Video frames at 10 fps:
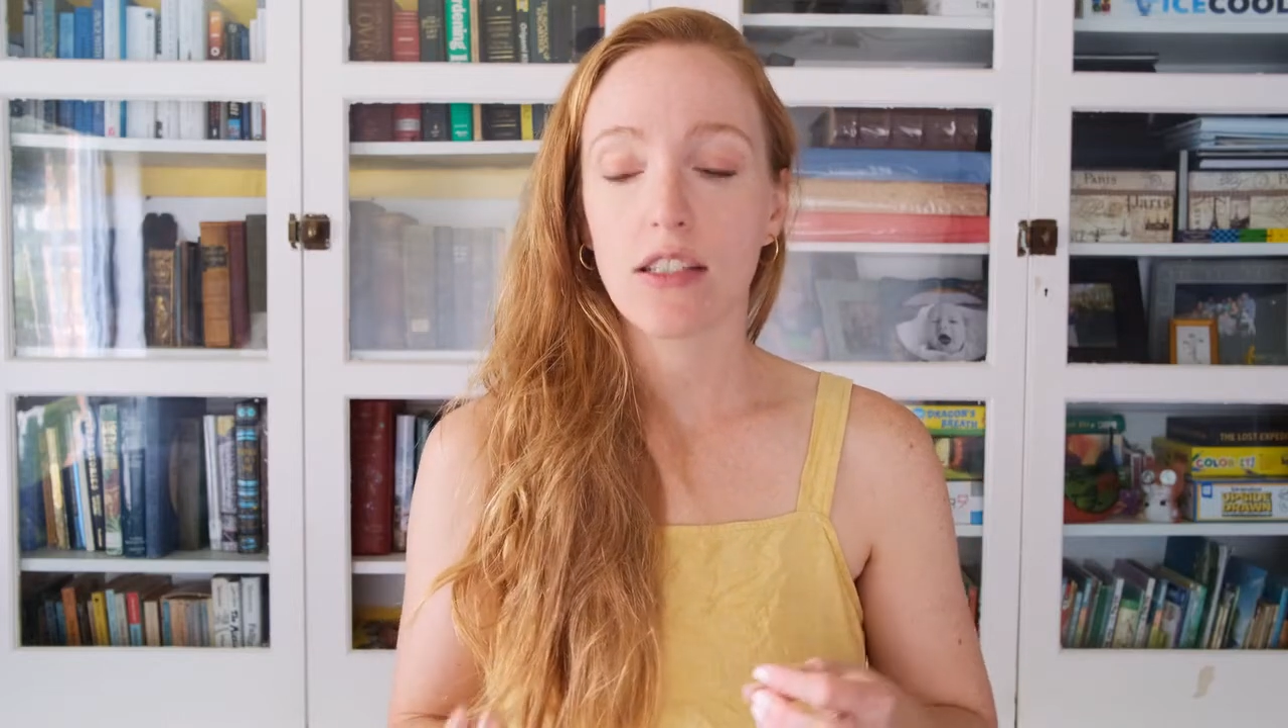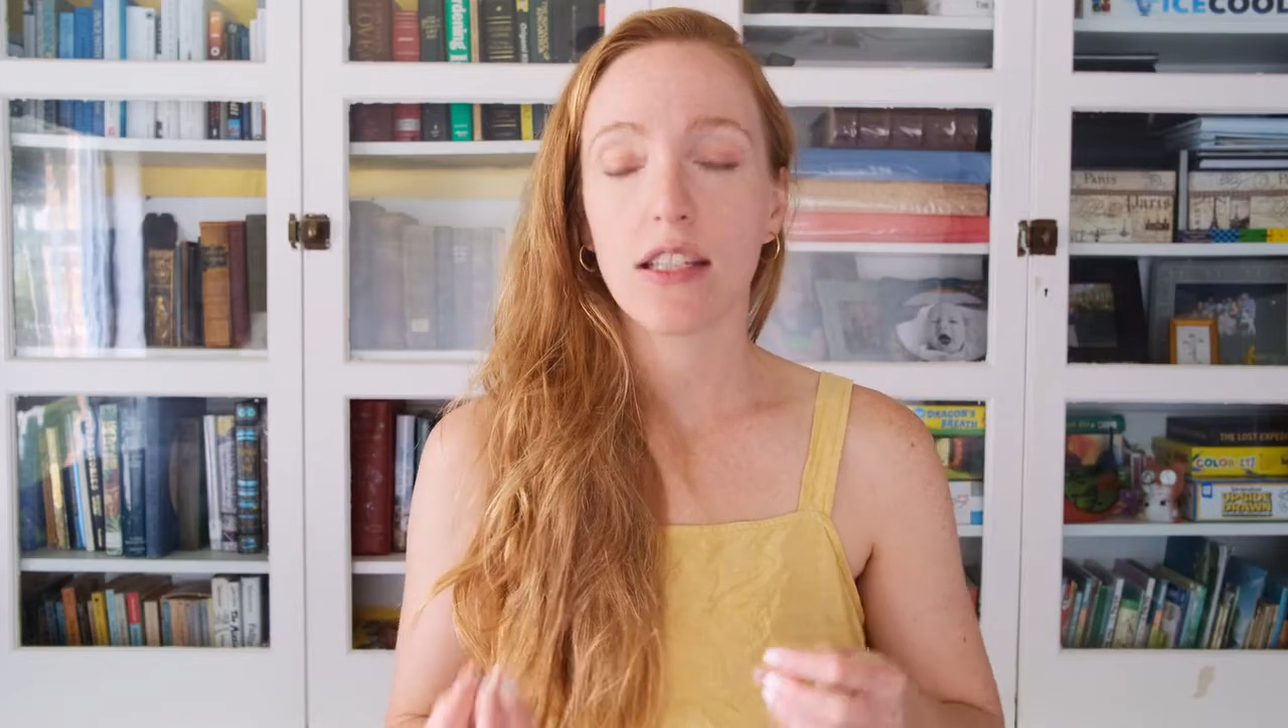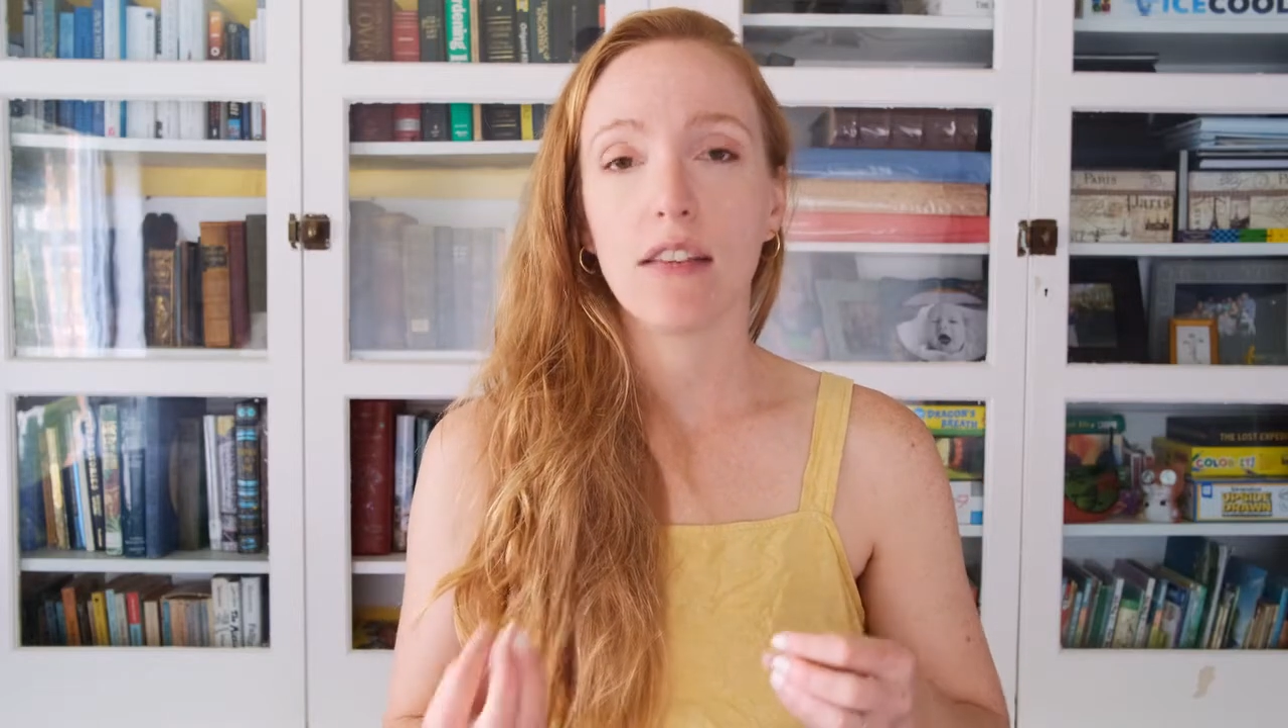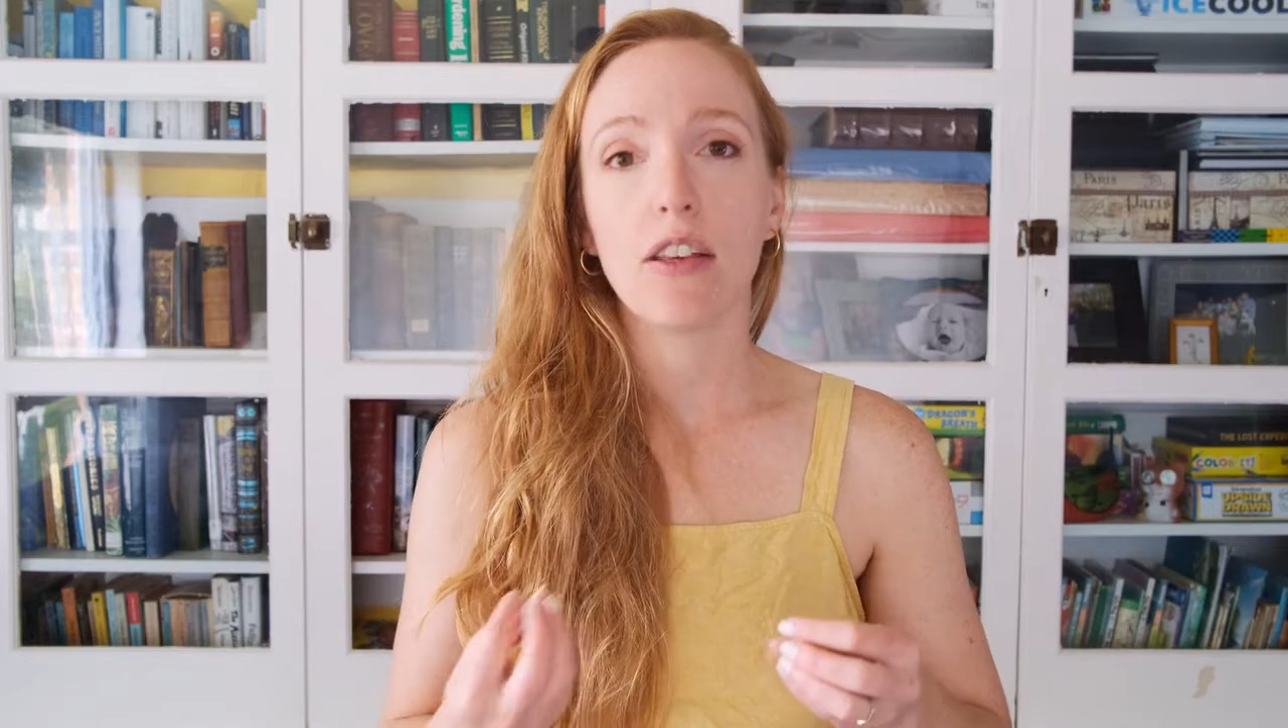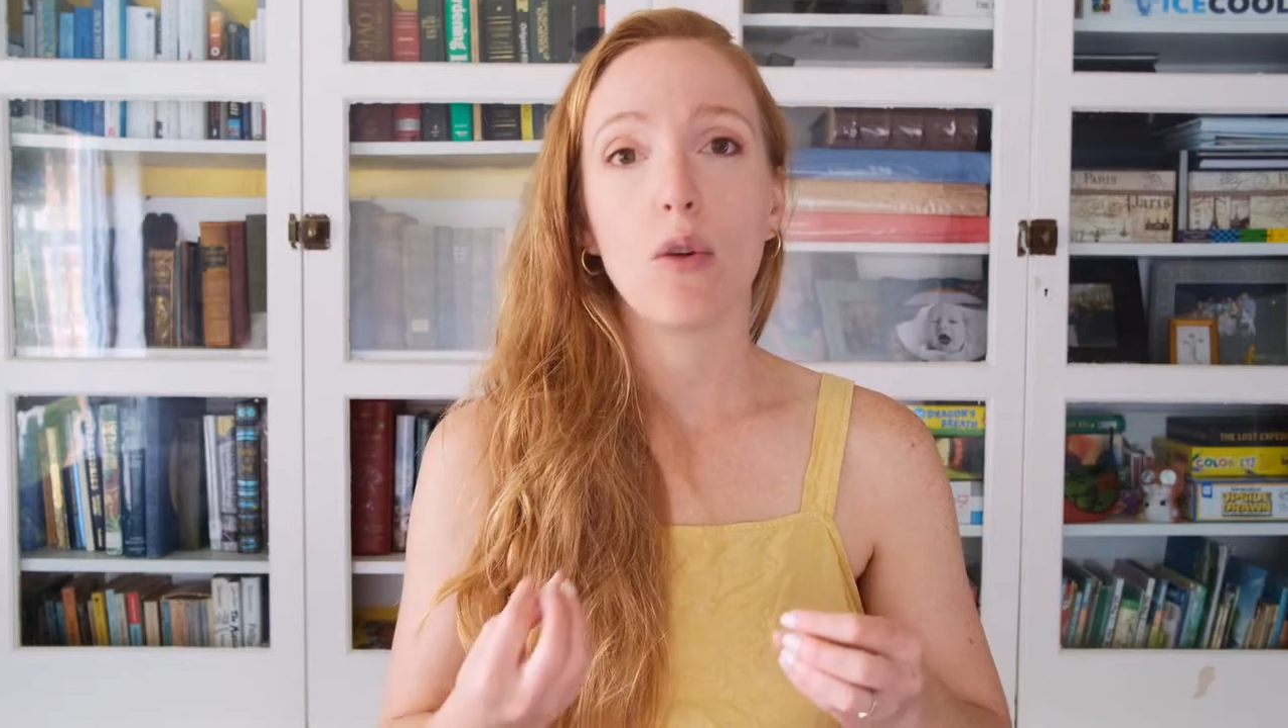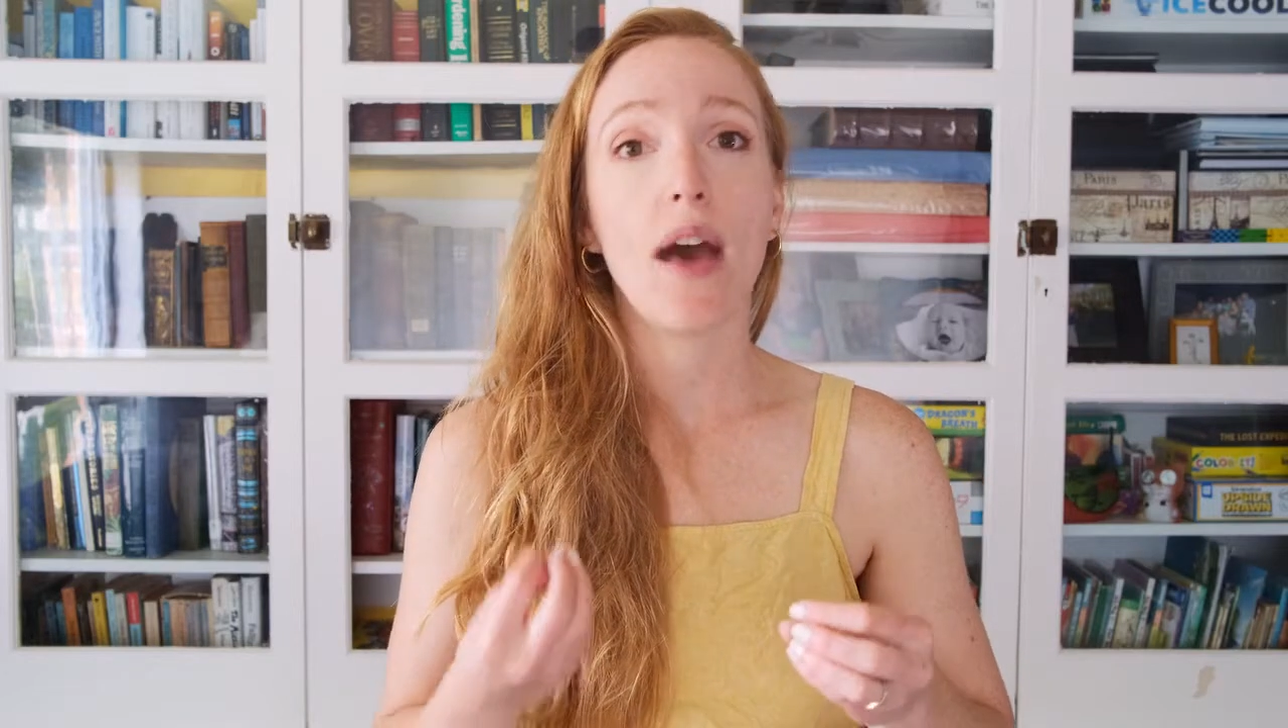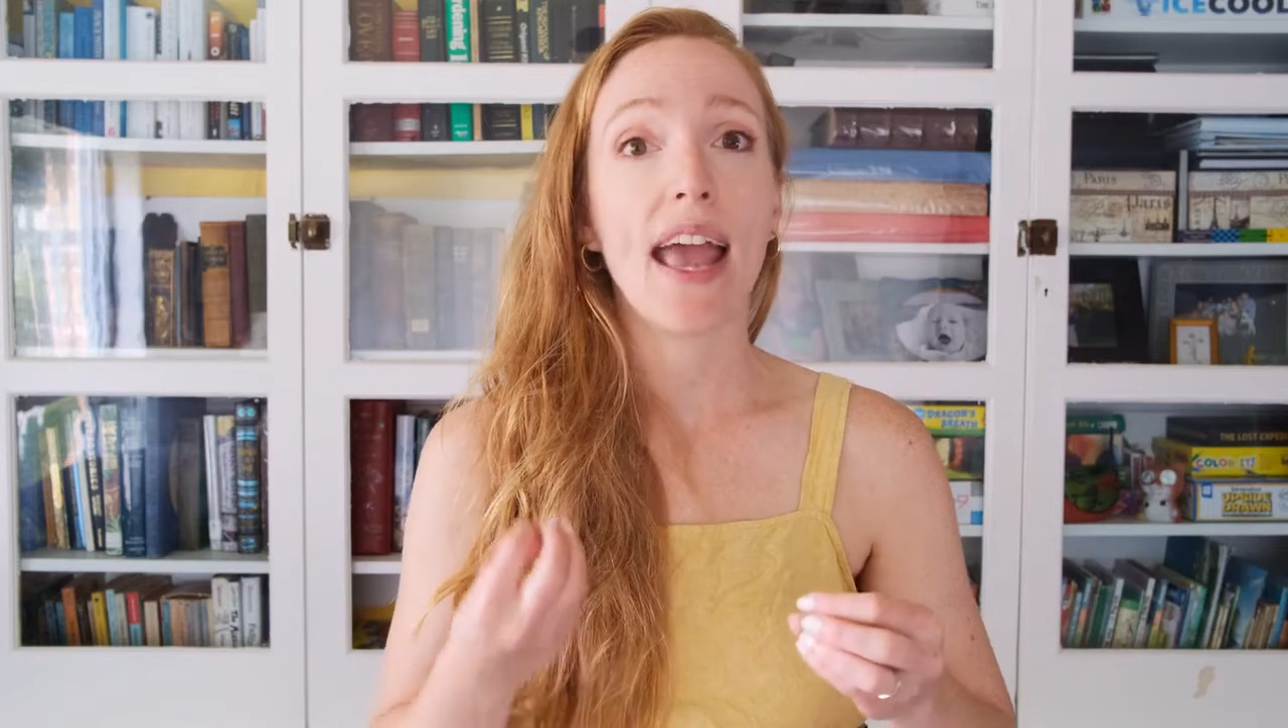give you